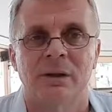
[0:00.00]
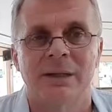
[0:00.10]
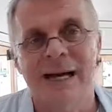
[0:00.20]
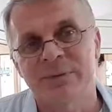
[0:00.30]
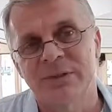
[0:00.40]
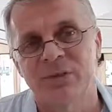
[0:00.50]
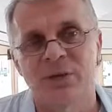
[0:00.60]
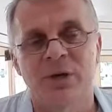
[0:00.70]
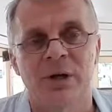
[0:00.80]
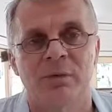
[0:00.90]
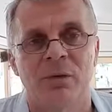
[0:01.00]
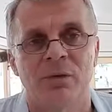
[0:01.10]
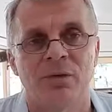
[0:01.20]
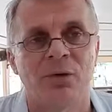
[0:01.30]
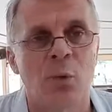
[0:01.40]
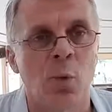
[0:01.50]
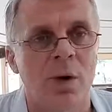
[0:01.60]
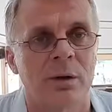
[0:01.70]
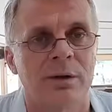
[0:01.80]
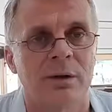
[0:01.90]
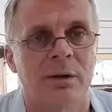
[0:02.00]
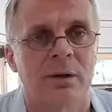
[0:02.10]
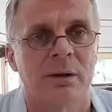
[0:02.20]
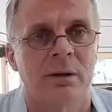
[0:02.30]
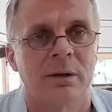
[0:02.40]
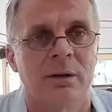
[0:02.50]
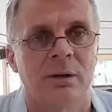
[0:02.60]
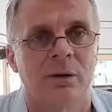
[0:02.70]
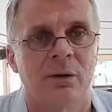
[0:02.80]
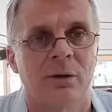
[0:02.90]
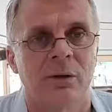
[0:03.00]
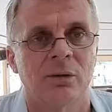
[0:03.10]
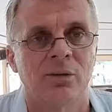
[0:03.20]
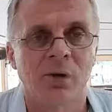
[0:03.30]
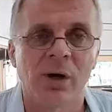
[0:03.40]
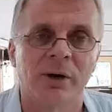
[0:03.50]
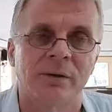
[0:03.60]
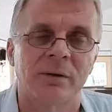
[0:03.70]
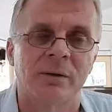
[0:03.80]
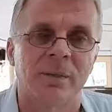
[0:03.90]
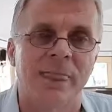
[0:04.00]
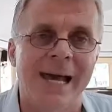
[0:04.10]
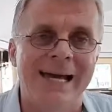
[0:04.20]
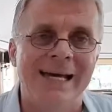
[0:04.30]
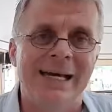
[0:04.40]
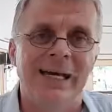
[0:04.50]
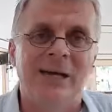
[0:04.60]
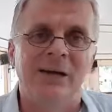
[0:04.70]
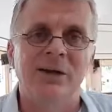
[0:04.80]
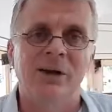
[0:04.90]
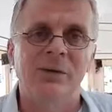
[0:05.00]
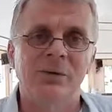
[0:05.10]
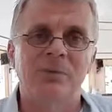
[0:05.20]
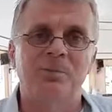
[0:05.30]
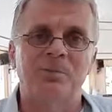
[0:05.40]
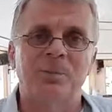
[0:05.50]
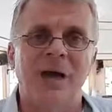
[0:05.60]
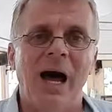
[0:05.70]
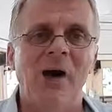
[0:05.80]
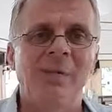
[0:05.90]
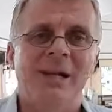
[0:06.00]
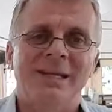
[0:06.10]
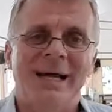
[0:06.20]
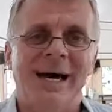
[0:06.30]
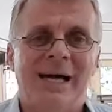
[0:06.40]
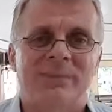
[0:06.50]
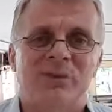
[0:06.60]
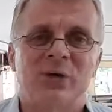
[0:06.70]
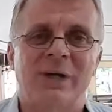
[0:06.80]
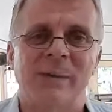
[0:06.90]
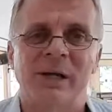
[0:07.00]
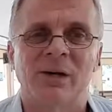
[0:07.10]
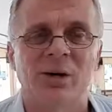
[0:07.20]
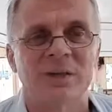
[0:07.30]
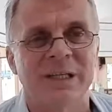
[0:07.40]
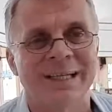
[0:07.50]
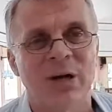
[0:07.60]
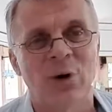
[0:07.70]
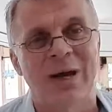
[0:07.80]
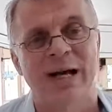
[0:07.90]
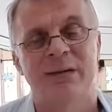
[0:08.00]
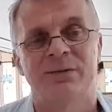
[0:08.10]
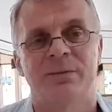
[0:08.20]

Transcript: comes through Him, through the Word, through God. You know, how many times you come across in your life